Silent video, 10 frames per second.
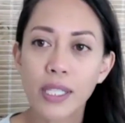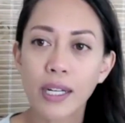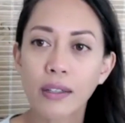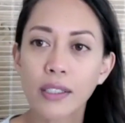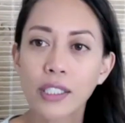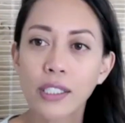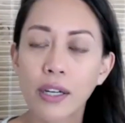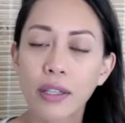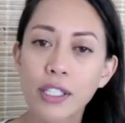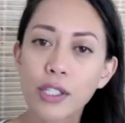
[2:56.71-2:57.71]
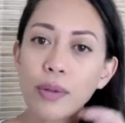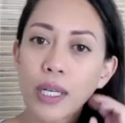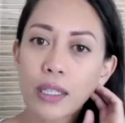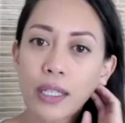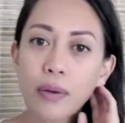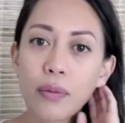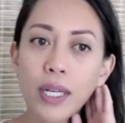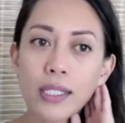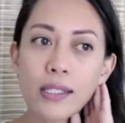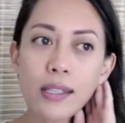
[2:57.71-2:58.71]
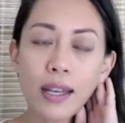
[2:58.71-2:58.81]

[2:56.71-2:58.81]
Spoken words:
and I'll share this quickly, was,